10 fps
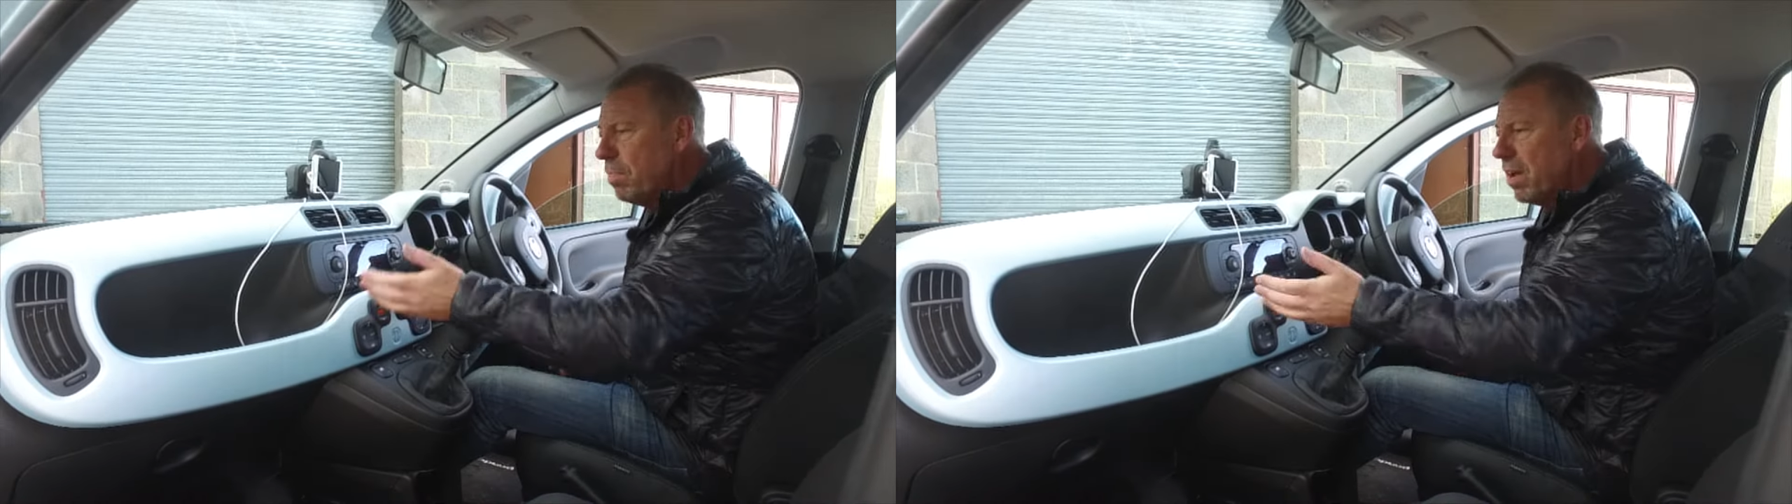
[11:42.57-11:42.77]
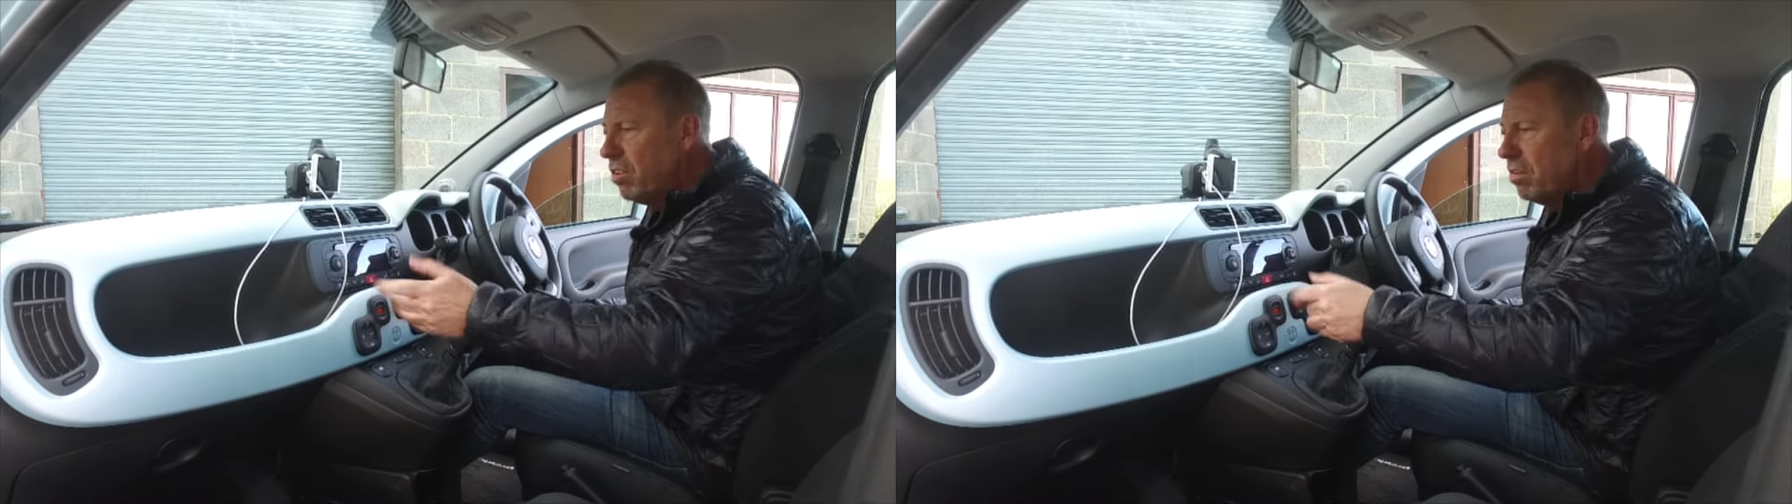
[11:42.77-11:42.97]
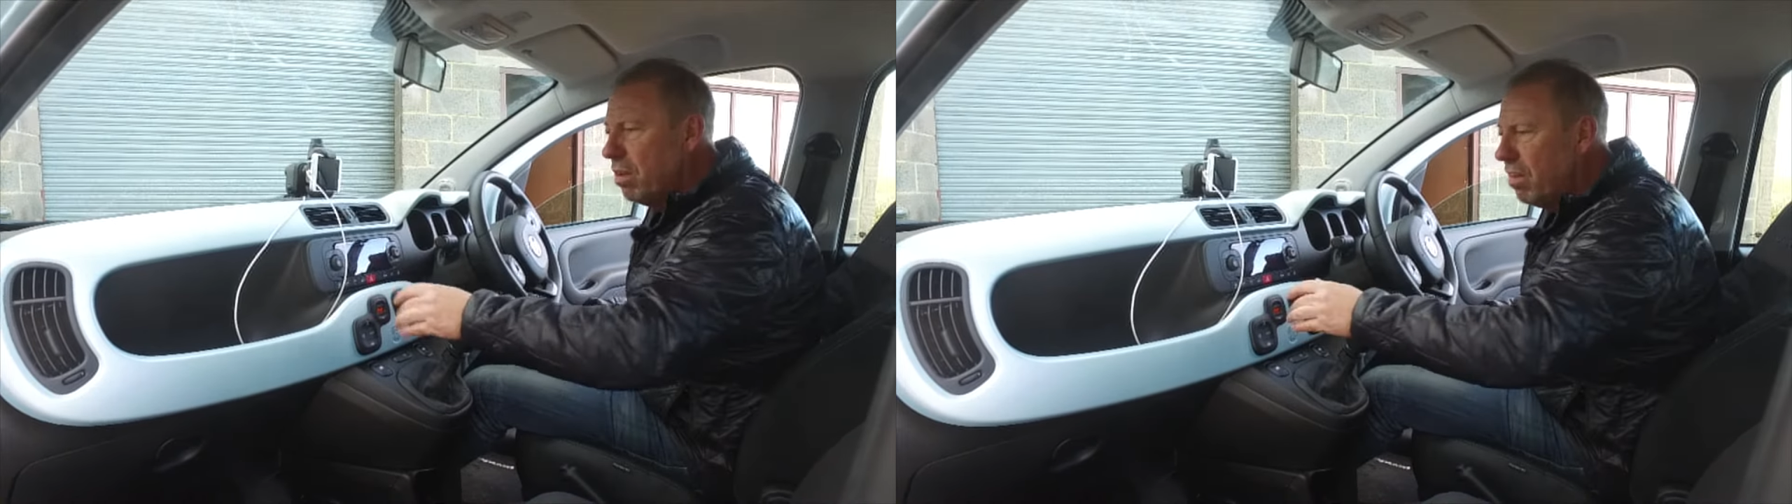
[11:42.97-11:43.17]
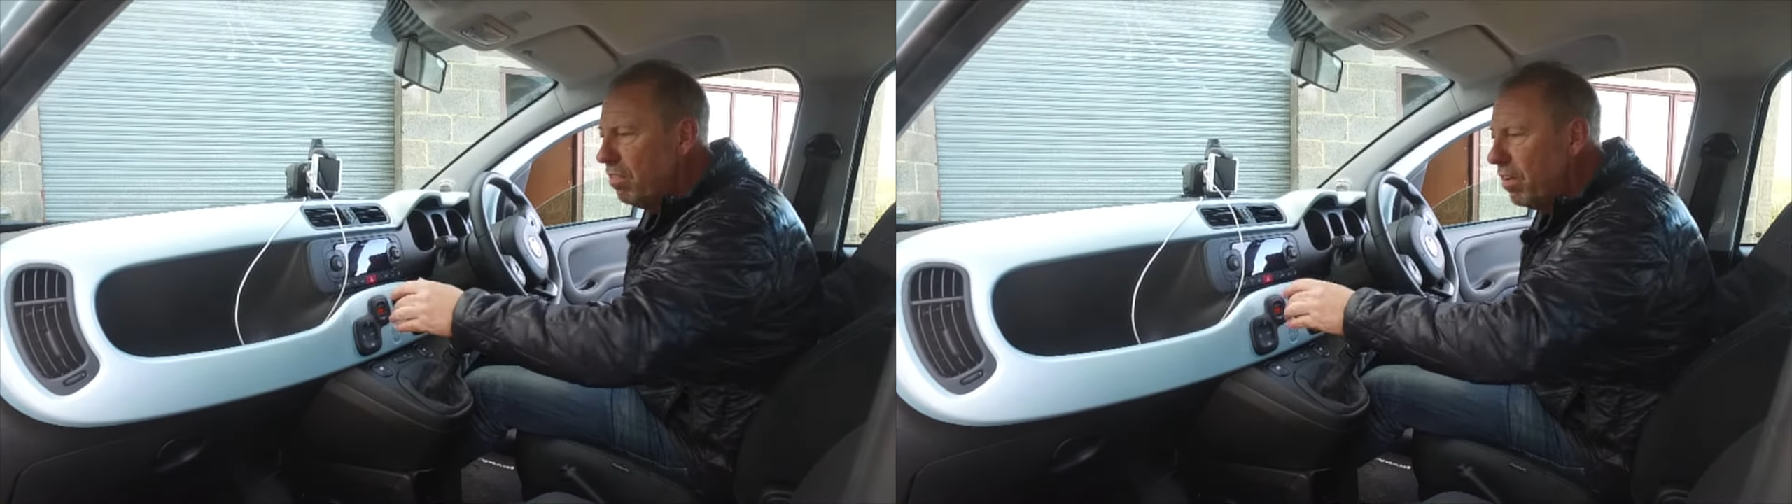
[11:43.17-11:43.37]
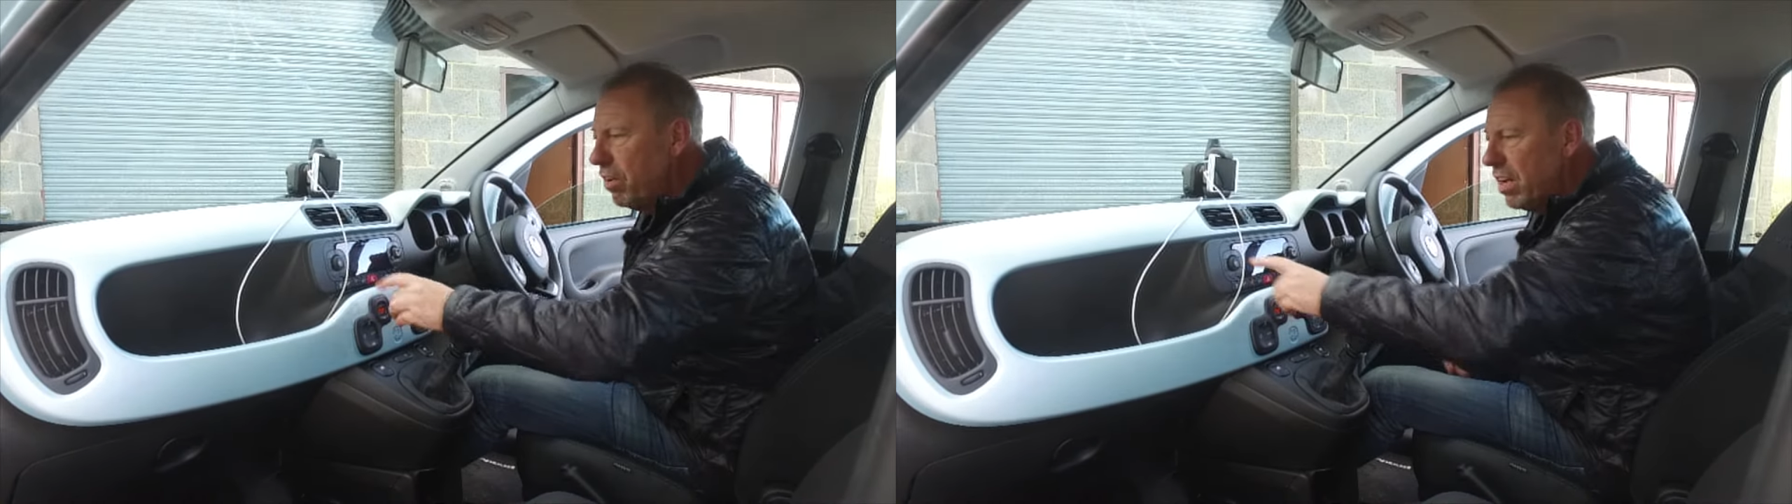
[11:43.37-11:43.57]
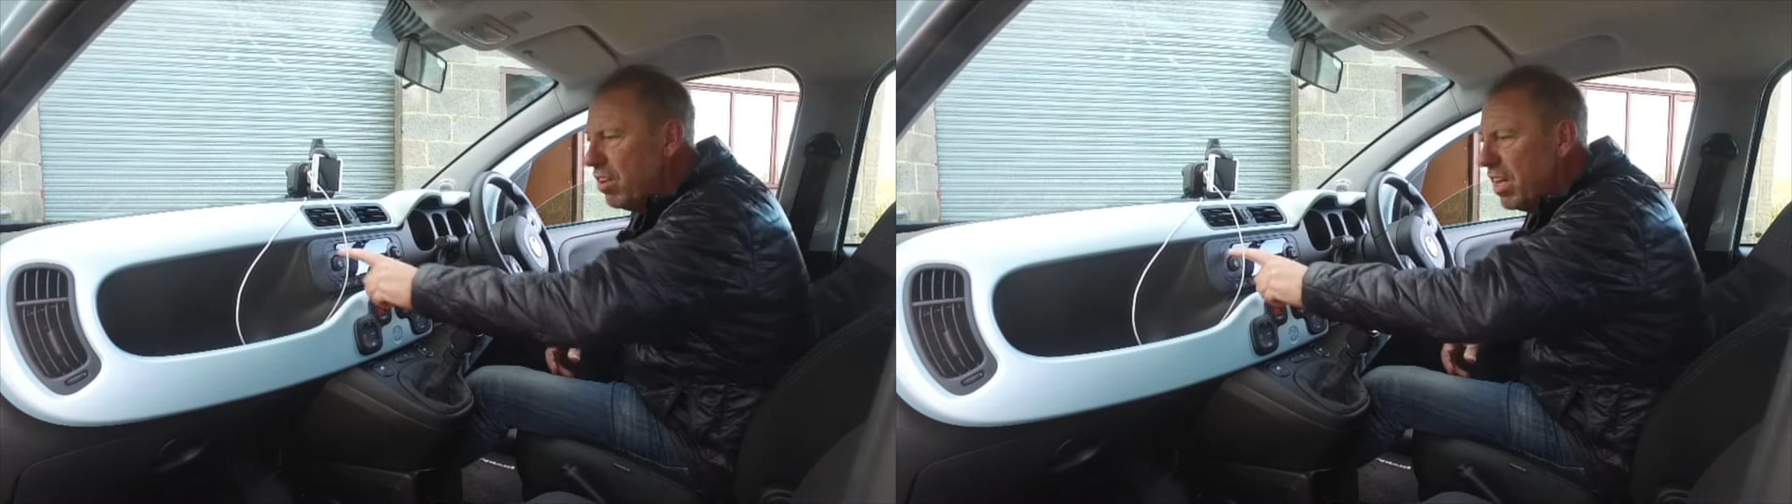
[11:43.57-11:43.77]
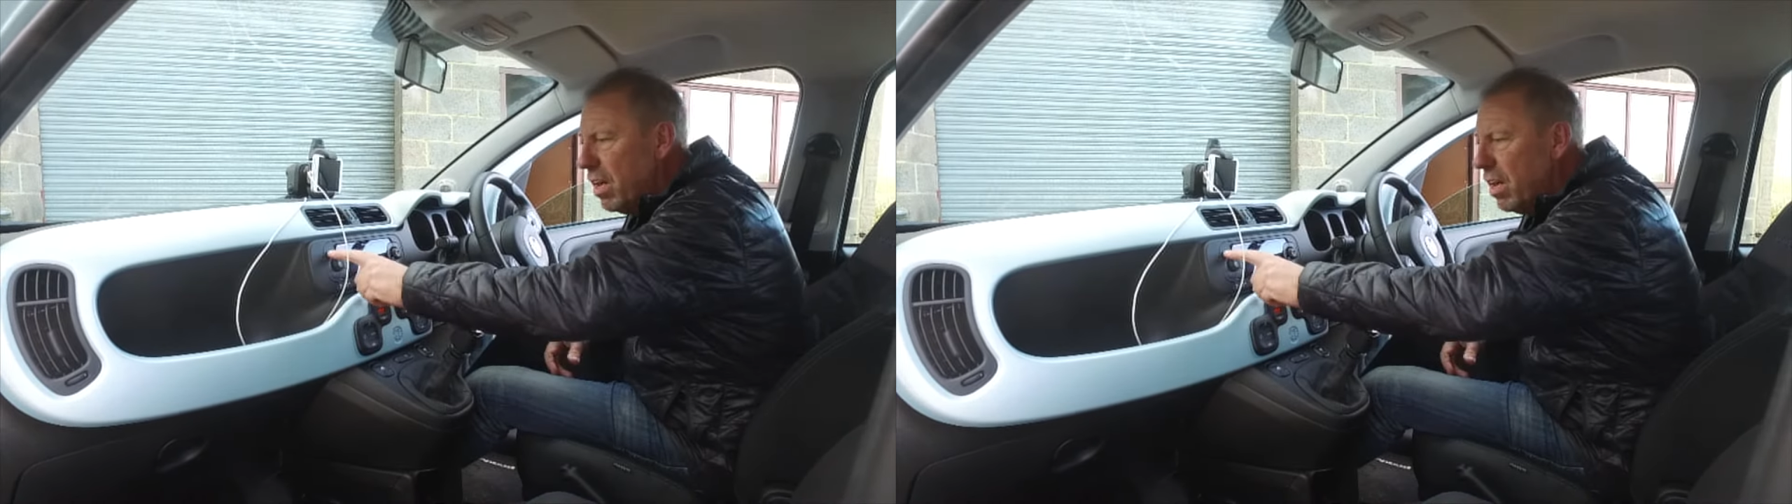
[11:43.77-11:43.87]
Makes life very easy.